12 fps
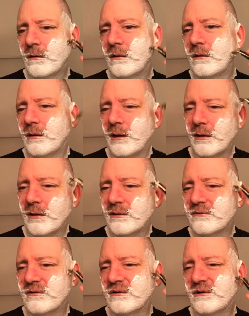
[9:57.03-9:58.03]
Oh yeah,
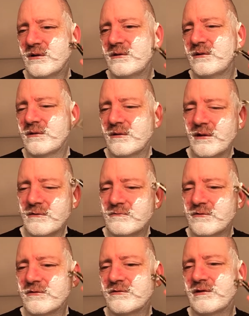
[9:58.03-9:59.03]
that's good. That
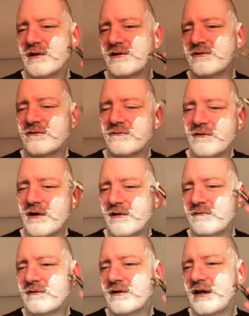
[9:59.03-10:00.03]
feels nice at
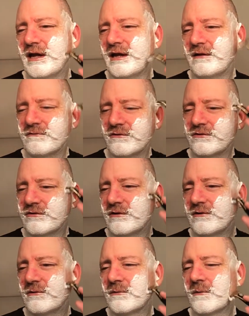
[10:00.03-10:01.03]
five and a half or
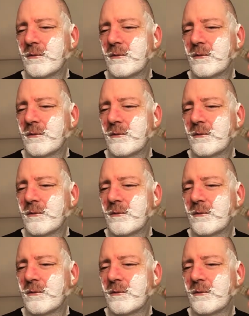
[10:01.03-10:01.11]
so.